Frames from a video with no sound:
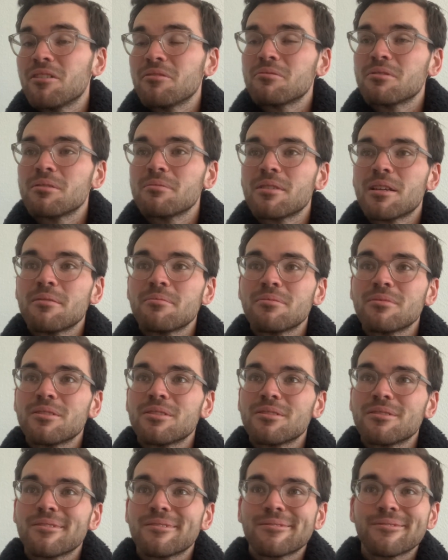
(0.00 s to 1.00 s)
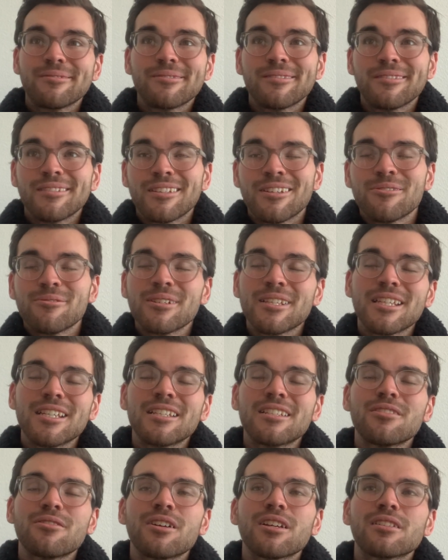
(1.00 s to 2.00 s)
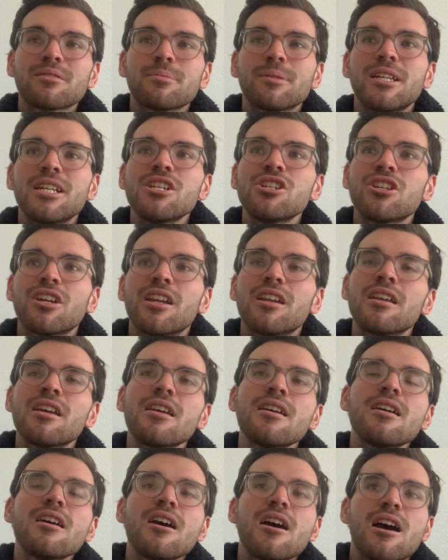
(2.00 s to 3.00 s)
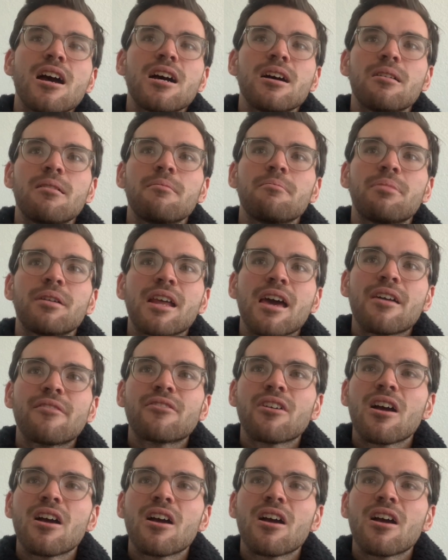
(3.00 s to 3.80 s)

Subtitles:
sometimes there really is no explanation. But I've